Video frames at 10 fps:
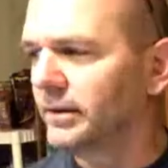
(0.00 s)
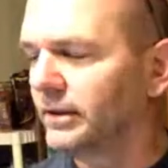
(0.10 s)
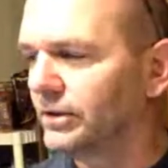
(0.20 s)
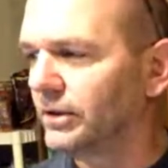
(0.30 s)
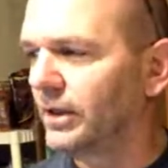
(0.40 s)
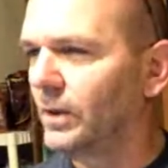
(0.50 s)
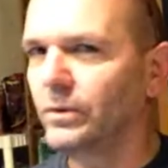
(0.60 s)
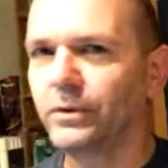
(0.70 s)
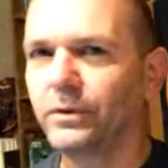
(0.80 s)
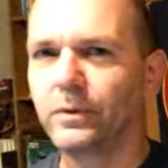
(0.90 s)
a little
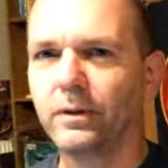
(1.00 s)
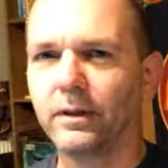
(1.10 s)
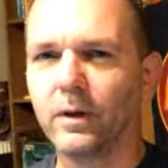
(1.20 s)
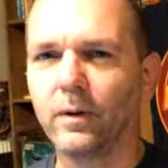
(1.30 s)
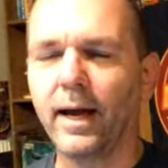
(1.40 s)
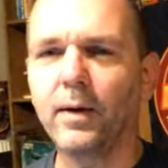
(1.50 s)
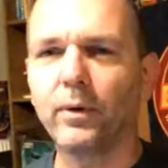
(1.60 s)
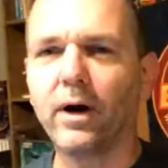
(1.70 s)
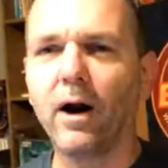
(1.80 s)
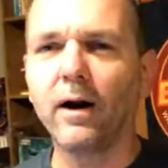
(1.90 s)
slow to go,
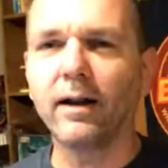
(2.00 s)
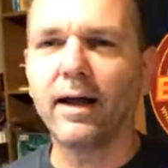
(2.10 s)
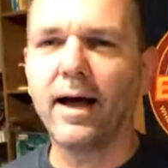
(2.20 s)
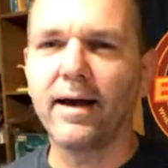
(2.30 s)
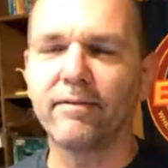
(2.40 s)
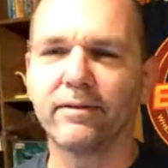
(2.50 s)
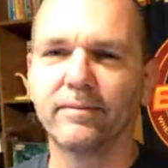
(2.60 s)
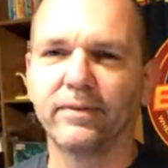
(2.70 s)
hey, we are live.